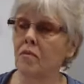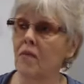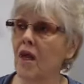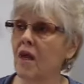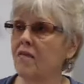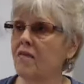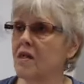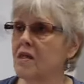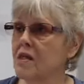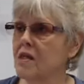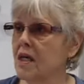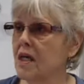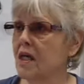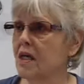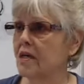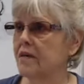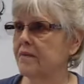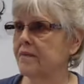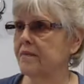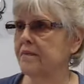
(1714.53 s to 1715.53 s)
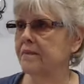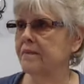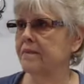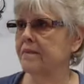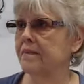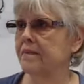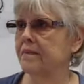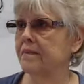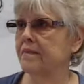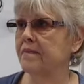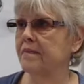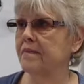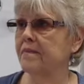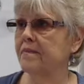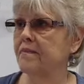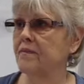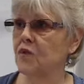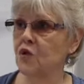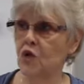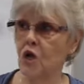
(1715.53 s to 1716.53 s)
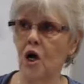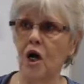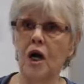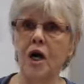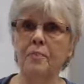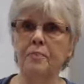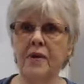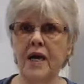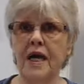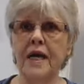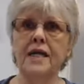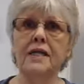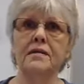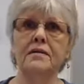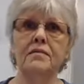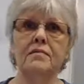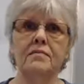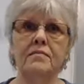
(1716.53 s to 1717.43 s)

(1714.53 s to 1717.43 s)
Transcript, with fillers: Even as a kid. Draw, paint,